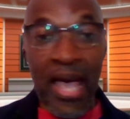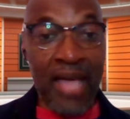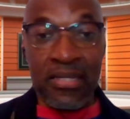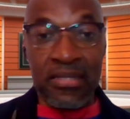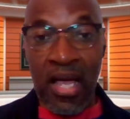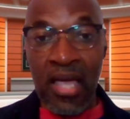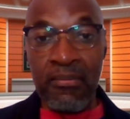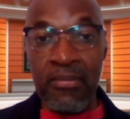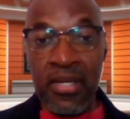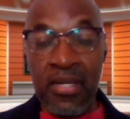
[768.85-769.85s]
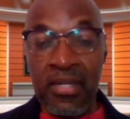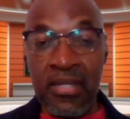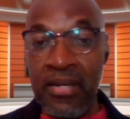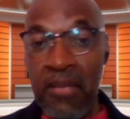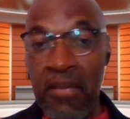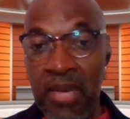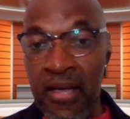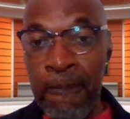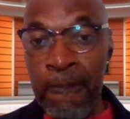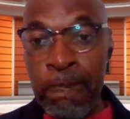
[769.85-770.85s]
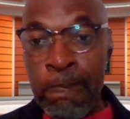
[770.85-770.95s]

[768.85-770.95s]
at the time that they met.